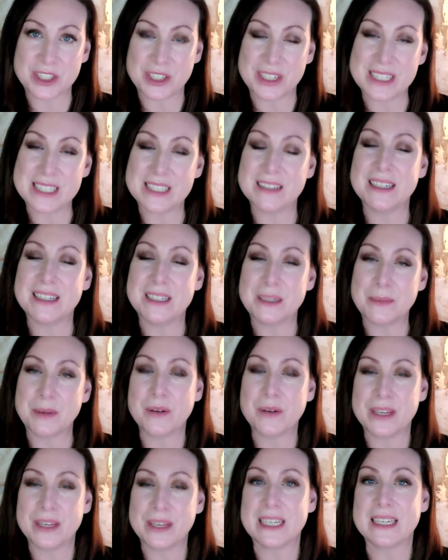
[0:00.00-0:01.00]
I still ended up
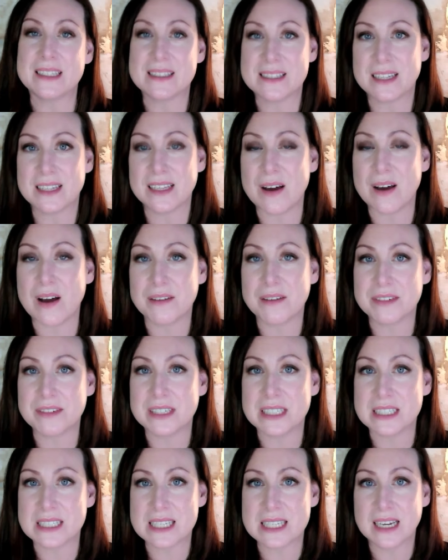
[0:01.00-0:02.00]
going into the
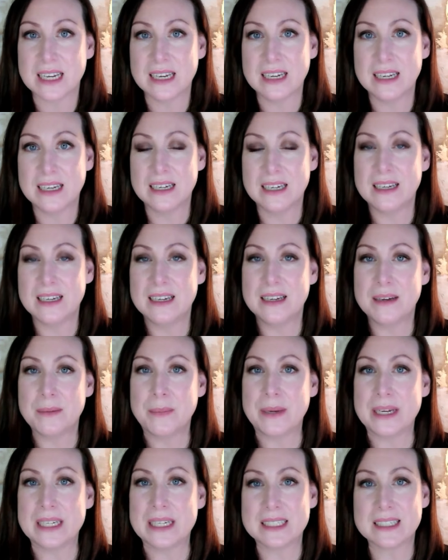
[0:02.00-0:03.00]
office.
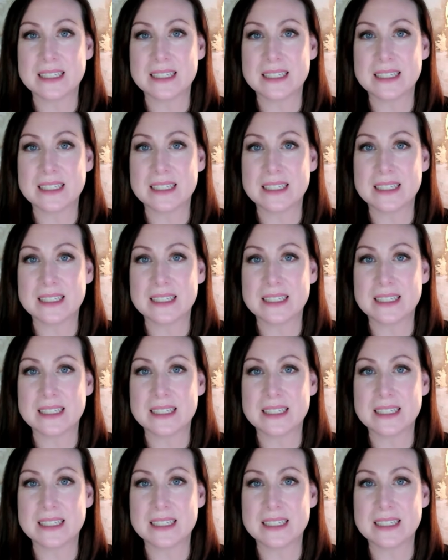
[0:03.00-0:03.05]
But